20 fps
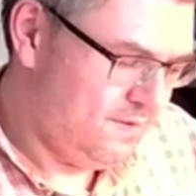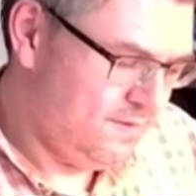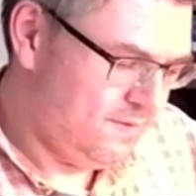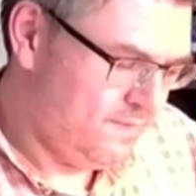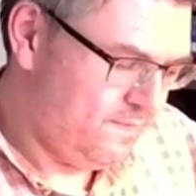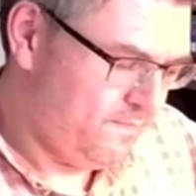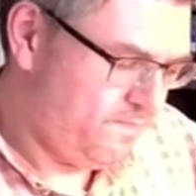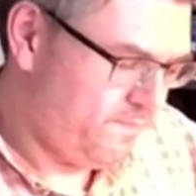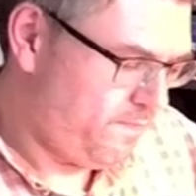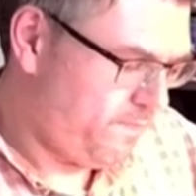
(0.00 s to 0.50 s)

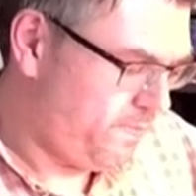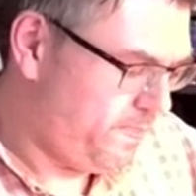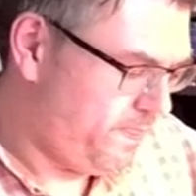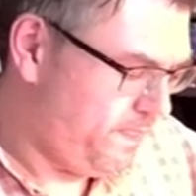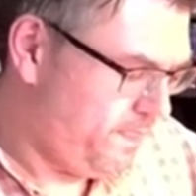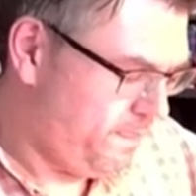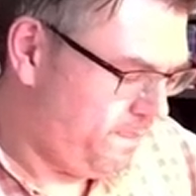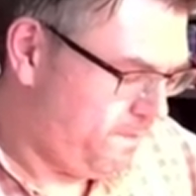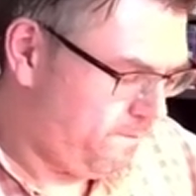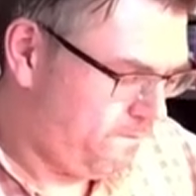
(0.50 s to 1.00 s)

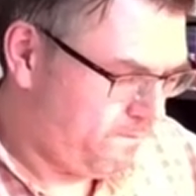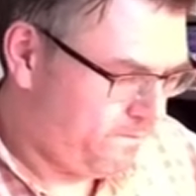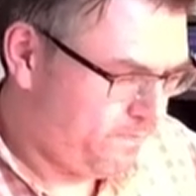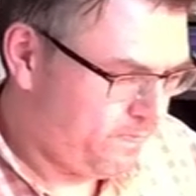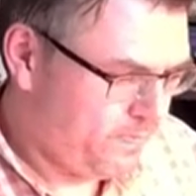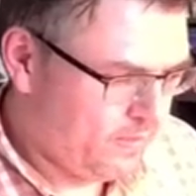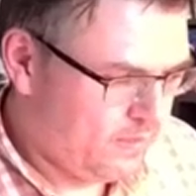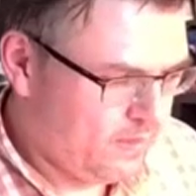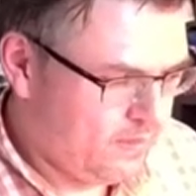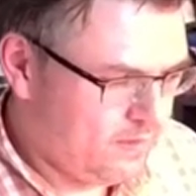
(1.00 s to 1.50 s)

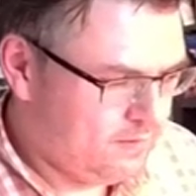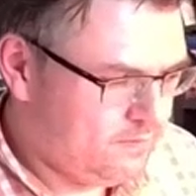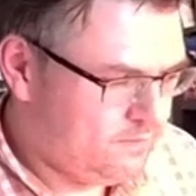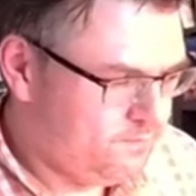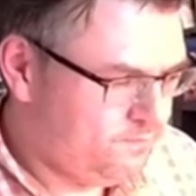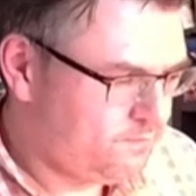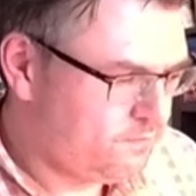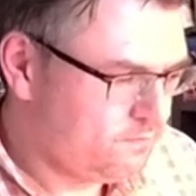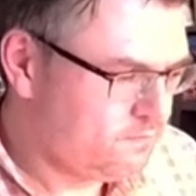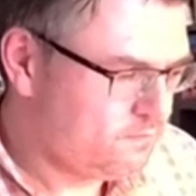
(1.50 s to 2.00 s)

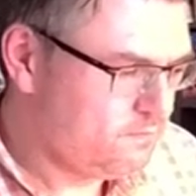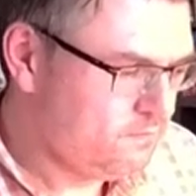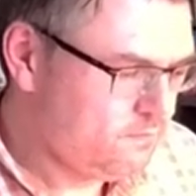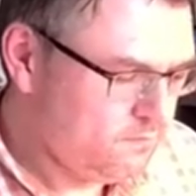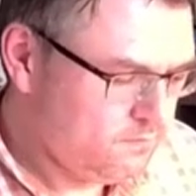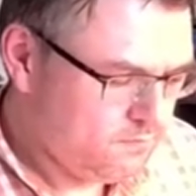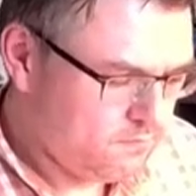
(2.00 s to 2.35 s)
Nothing is said.